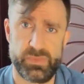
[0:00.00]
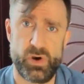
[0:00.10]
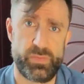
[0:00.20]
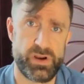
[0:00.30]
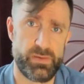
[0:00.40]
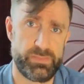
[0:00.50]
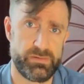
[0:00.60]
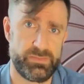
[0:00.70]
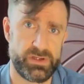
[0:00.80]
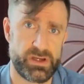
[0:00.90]
open up
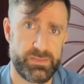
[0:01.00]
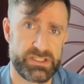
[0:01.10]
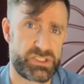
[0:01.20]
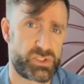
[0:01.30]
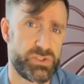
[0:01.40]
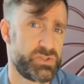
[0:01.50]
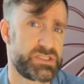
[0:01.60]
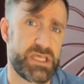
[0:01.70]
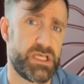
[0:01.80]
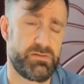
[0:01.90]
and become its true
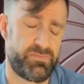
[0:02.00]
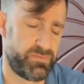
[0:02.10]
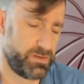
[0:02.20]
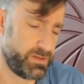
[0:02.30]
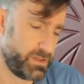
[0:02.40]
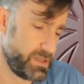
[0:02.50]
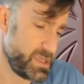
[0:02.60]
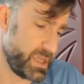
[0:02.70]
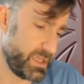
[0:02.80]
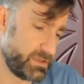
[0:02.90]
self.
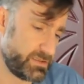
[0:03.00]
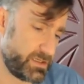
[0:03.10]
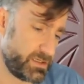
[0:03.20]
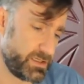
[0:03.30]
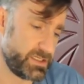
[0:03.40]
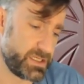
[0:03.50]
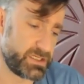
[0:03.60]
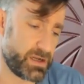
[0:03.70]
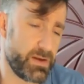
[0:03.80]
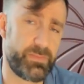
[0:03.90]
And
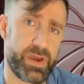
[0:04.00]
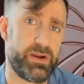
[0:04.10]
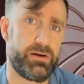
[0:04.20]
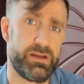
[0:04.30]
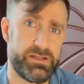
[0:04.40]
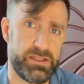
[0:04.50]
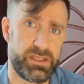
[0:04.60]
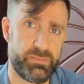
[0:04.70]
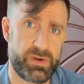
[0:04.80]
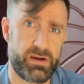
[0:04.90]
it got better. It did
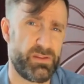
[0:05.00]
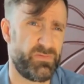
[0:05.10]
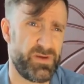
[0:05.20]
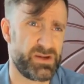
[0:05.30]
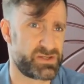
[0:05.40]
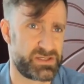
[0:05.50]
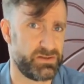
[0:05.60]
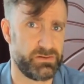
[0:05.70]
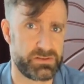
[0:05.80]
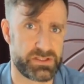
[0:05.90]
get better. The finish
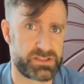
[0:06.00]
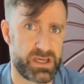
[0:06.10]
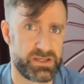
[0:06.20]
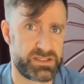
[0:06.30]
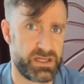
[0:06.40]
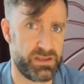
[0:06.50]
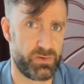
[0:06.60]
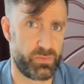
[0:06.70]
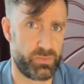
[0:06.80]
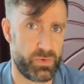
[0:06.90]
still just kind of stayed the
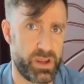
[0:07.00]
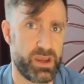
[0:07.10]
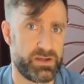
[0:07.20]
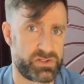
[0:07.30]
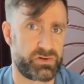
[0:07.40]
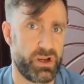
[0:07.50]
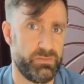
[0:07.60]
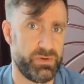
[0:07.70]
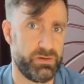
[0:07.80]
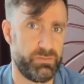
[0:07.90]
way I
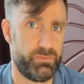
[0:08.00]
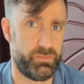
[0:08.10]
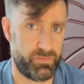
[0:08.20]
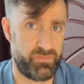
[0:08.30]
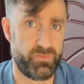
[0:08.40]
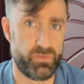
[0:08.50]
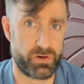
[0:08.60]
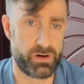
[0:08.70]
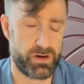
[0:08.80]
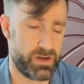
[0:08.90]
described it
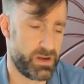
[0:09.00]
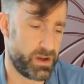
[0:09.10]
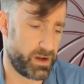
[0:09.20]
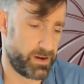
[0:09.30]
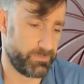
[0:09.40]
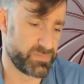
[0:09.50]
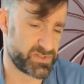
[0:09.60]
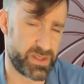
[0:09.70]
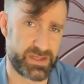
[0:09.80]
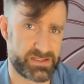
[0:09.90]
before.
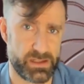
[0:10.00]
So that is